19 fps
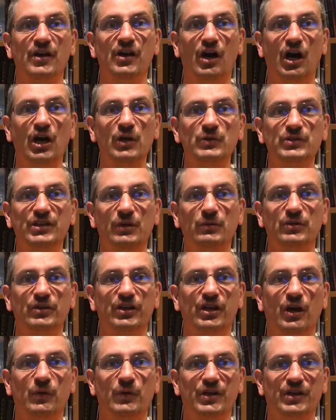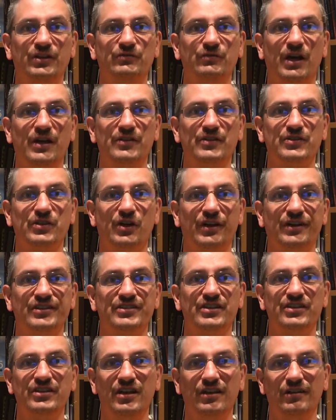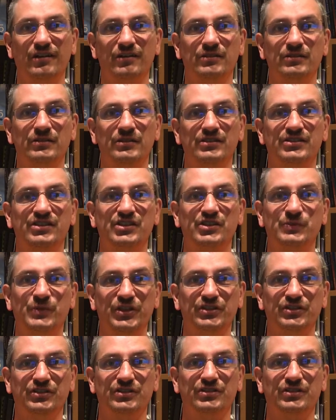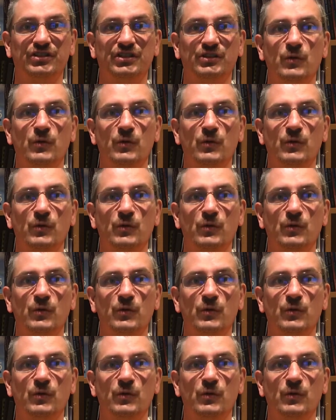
I was able to go in and rate the site as yellow, suspicious,